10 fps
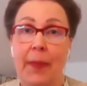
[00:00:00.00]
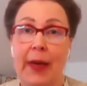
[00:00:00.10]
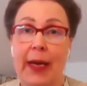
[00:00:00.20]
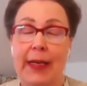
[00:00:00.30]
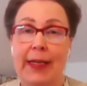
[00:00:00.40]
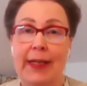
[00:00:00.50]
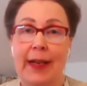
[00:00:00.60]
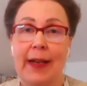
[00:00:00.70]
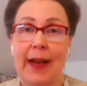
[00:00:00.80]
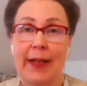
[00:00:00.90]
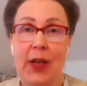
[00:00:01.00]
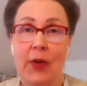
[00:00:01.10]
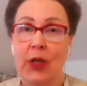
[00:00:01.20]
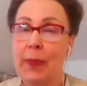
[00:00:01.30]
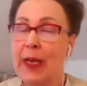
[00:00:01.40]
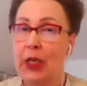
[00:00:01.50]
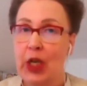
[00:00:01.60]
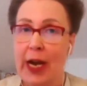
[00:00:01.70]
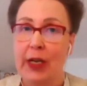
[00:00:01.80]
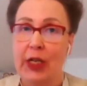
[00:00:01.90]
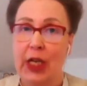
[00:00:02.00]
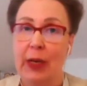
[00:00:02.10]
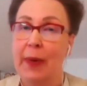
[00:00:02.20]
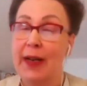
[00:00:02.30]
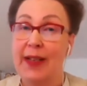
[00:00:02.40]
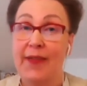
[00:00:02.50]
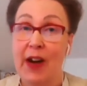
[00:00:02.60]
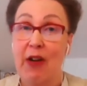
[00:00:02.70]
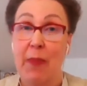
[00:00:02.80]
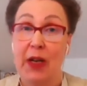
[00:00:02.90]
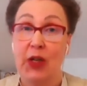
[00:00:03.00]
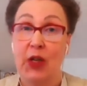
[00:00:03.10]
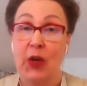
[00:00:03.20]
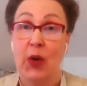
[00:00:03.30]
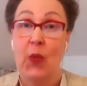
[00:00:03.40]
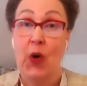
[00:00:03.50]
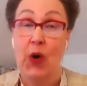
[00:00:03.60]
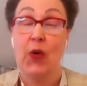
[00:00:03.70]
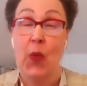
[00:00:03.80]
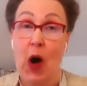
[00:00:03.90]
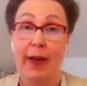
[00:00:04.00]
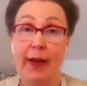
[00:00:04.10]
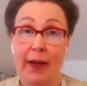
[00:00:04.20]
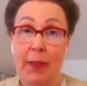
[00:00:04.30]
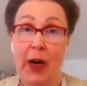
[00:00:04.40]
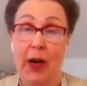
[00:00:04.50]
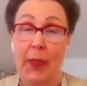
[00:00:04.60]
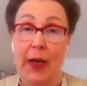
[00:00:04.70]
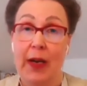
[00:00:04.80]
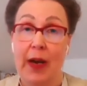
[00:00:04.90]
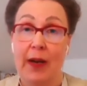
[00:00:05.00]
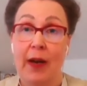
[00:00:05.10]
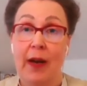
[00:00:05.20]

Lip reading: It's going to be challenging, but it's very much worthwhile, in my opinion,